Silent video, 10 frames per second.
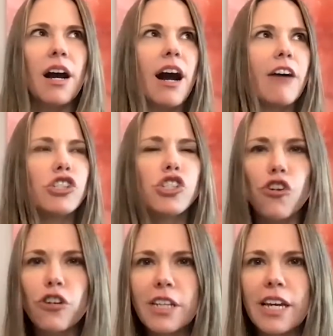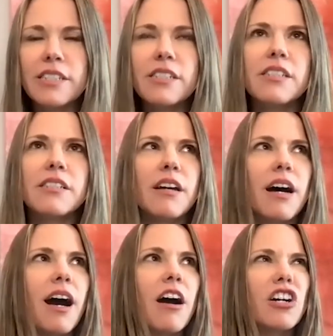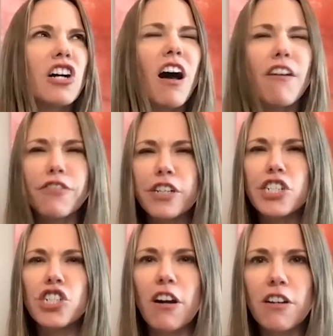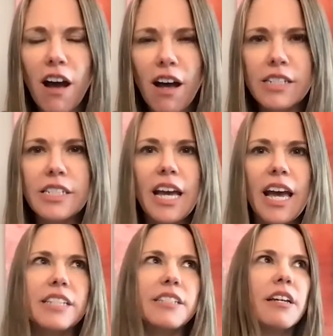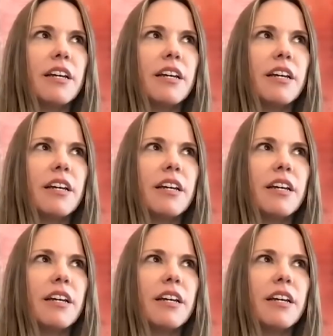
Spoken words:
our journalists, our coverage, our content